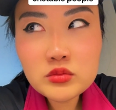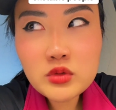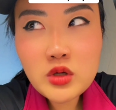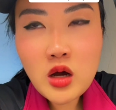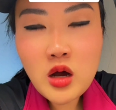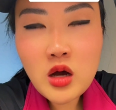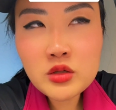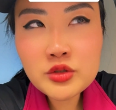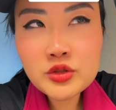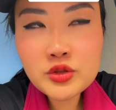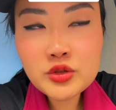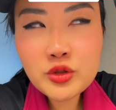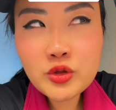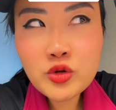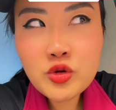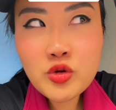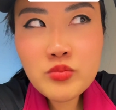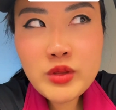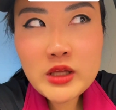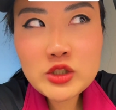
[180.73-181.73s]

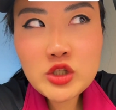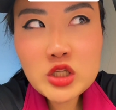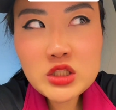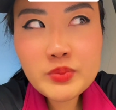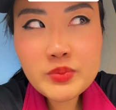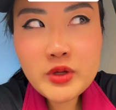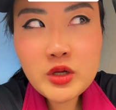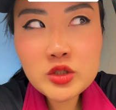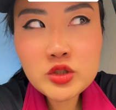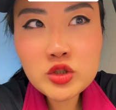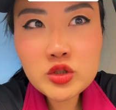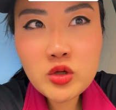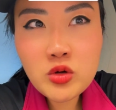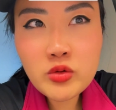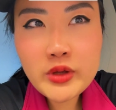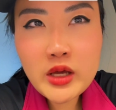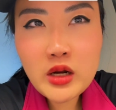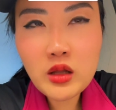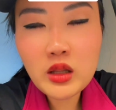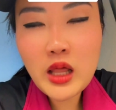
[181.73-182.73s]
assume that just because you don't
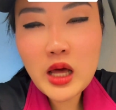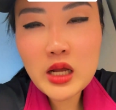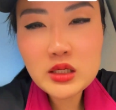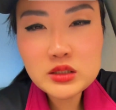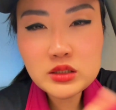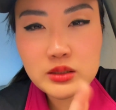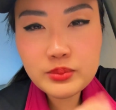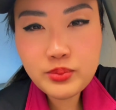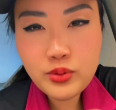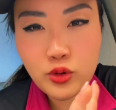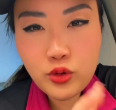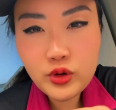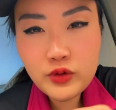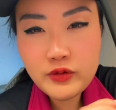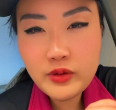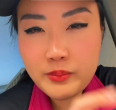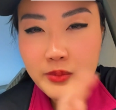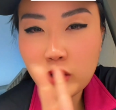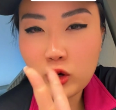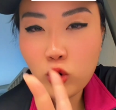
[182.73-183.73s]
get a lot of support
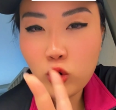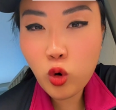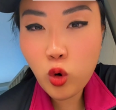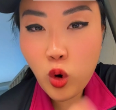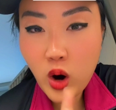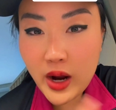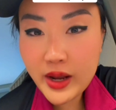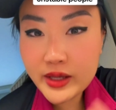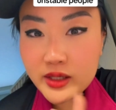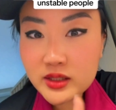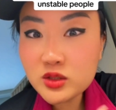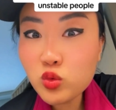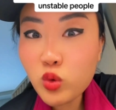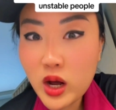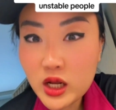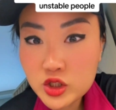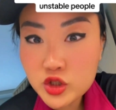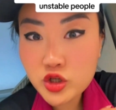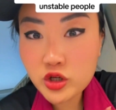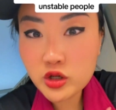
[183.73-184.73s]
from the quiet
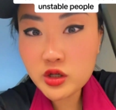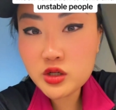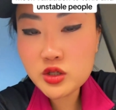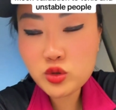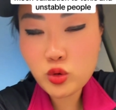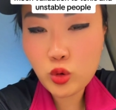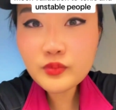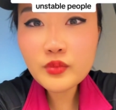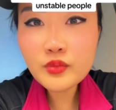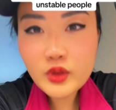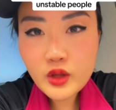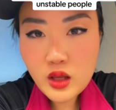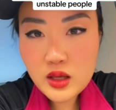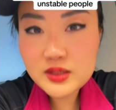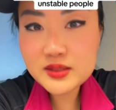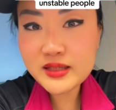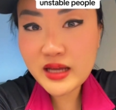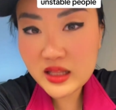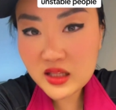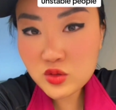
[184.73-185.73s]
watchers or
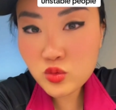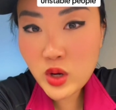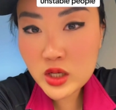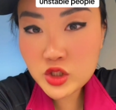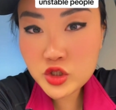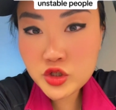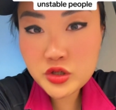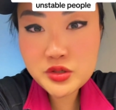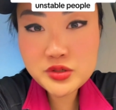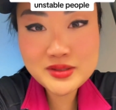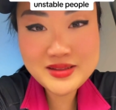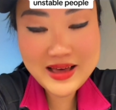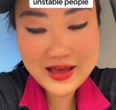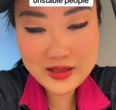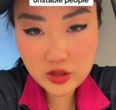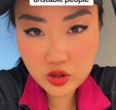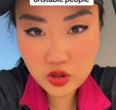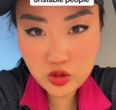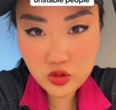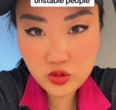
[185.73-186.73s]
silent watchers
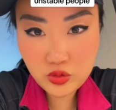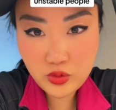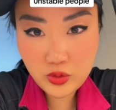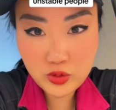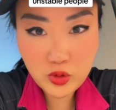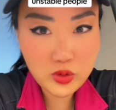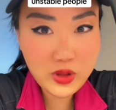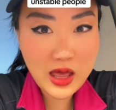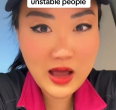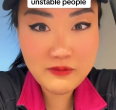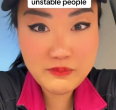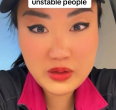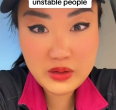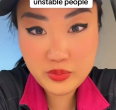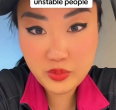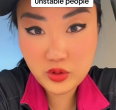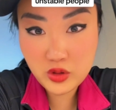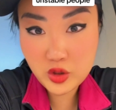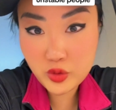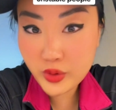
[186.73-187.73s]
that you don't have
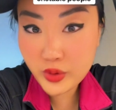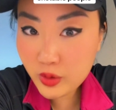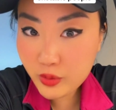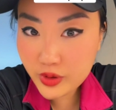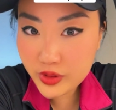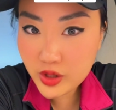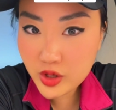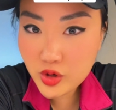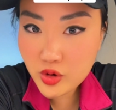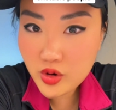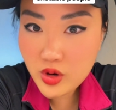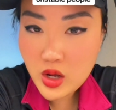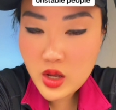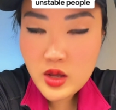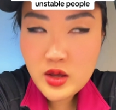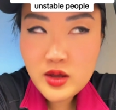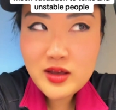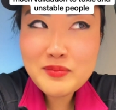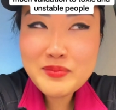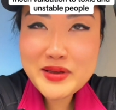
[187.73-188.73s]
people agreeing with you,
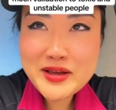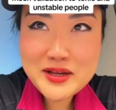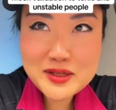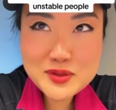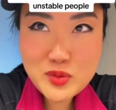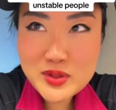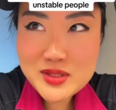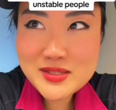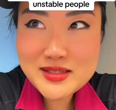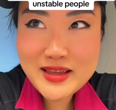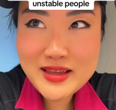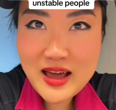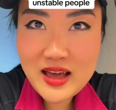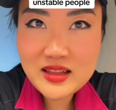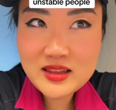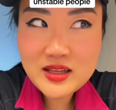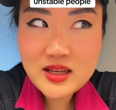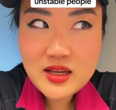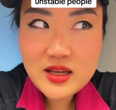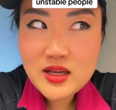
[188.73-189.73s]
because once again,